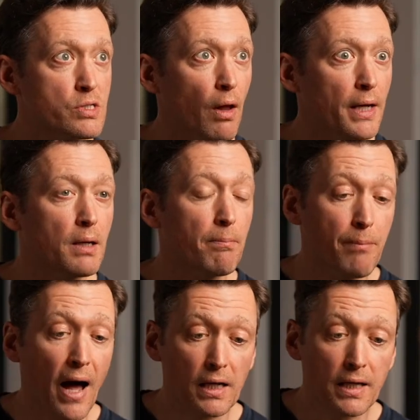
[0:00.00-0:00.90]
like
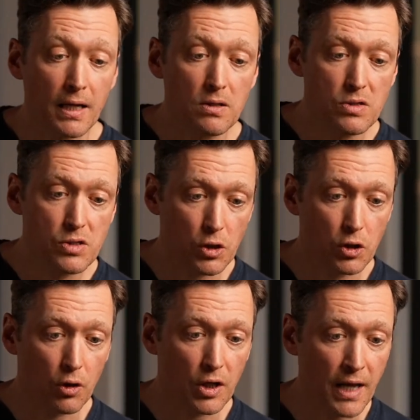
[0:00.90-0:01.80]
BACnet
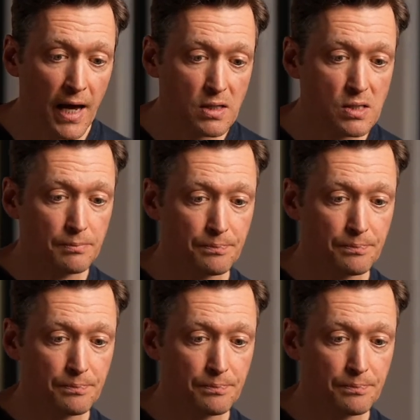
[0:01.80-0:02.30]
Secure Connect,